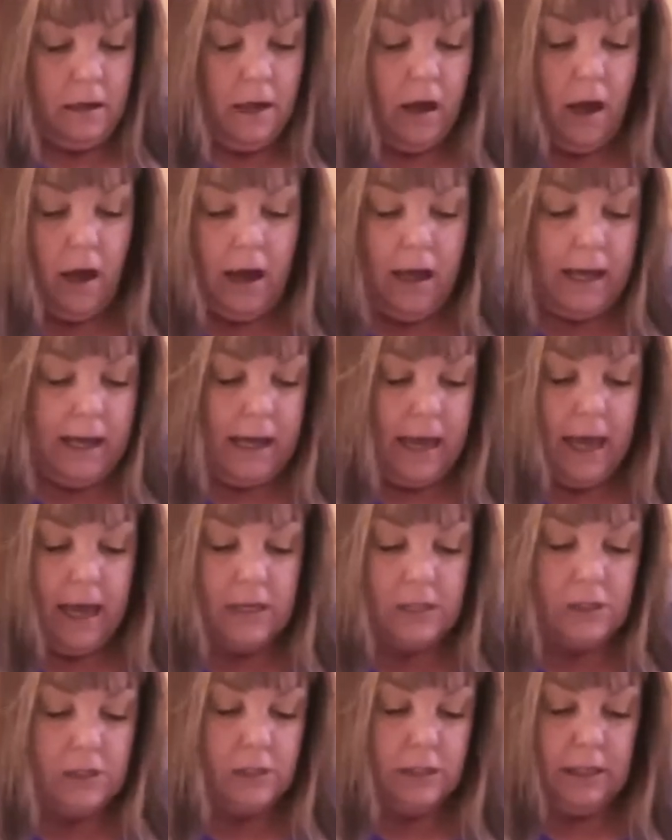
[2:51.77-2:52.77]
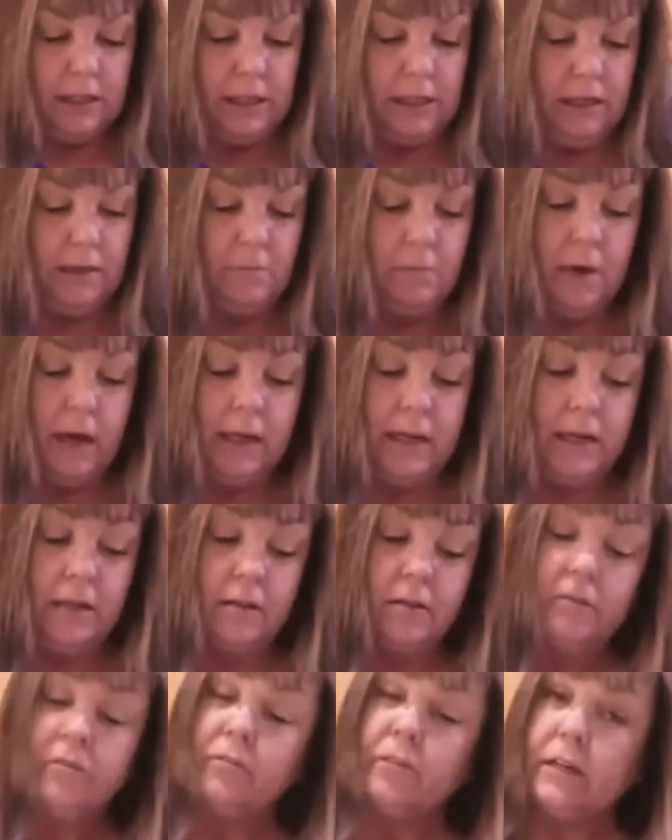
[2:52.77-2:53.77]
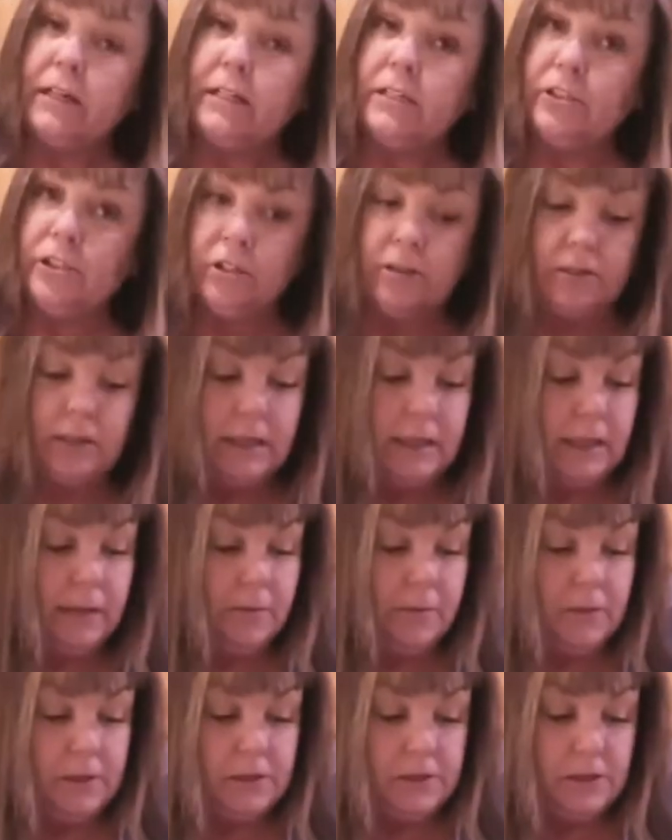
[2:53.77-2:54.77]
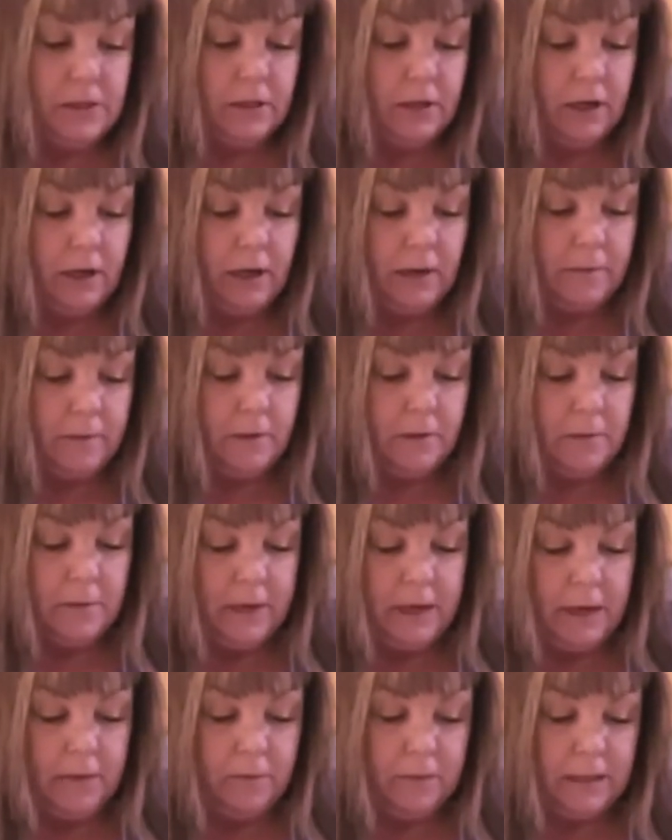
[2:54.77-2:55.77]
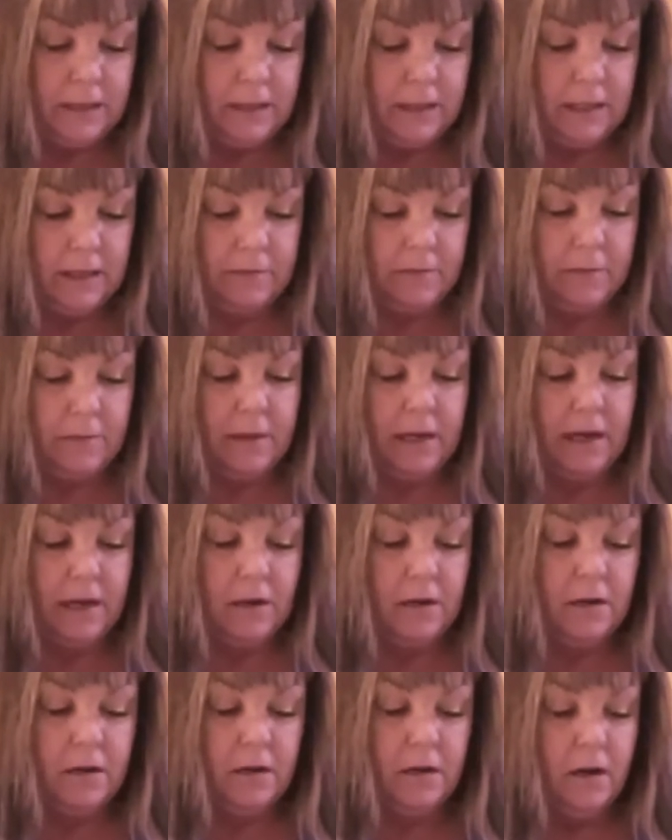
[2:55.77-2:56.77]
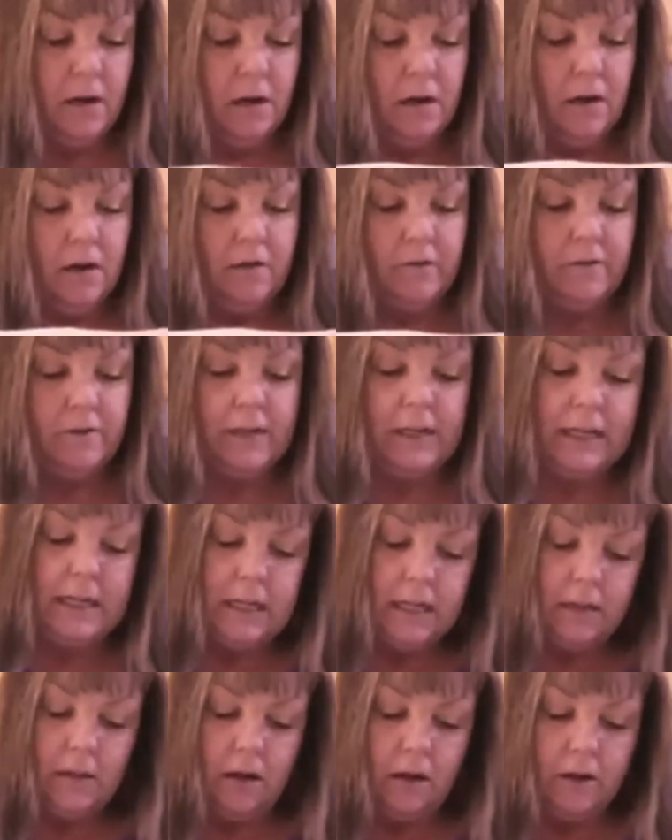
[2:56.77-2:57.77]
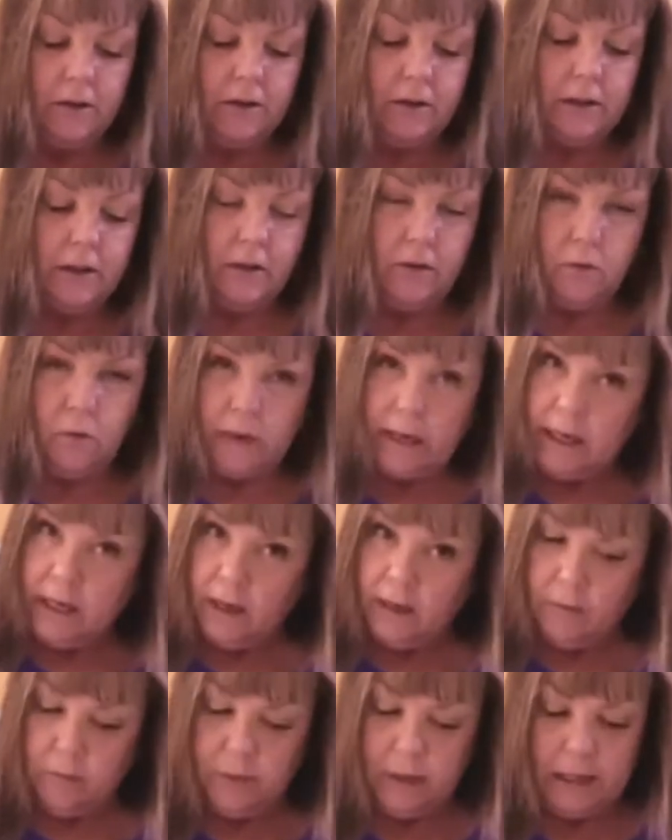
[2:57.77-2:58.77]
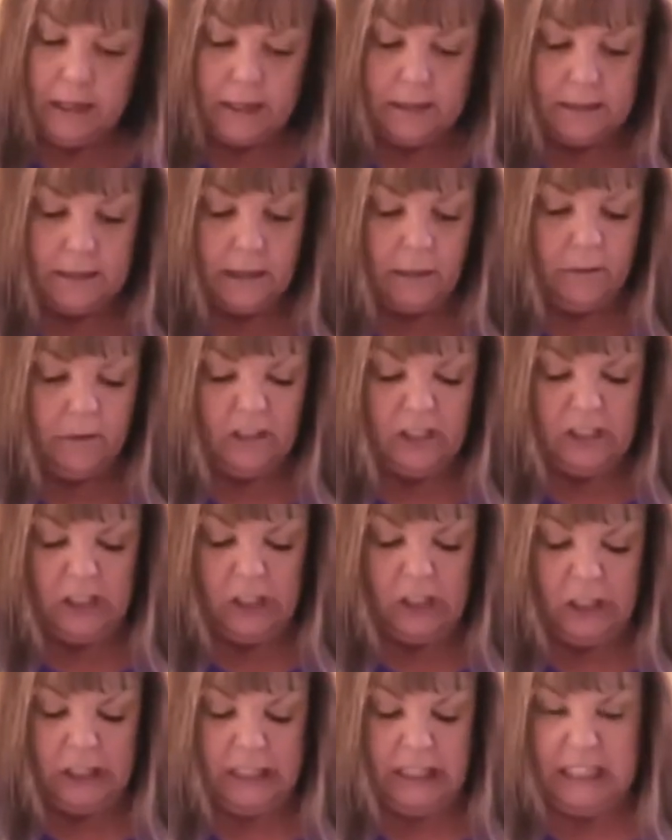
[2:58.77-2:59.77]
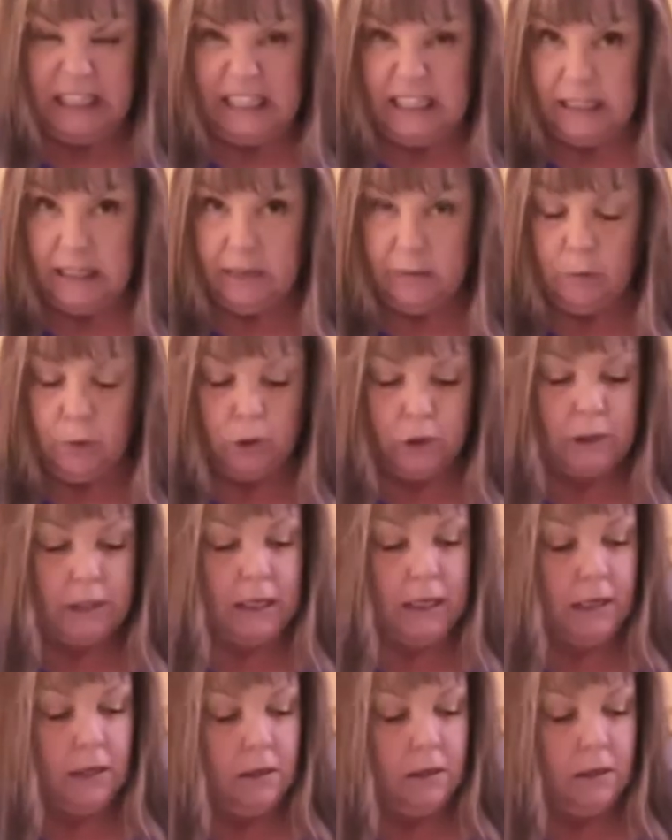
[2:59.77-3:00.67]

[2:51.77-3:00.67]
I actually keep mine in the fridge. You can keep yours in the cupboard, but I wouldn't keep them there for any longer than a week because they will start to kind of get moldy.